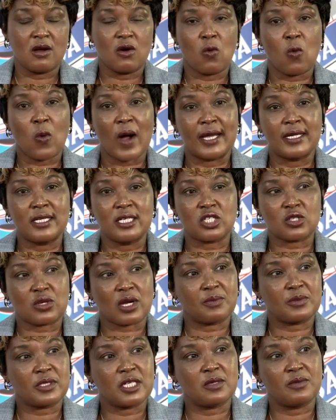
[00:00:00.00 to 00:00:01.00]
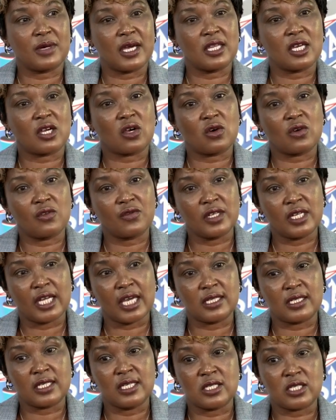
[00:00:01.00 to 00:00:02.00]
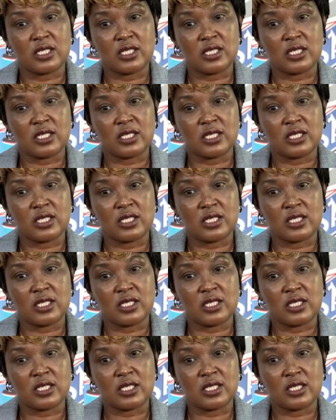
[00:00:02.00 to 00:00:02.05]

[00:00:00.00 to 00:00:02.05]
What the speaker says: were disrupted by the COVID-19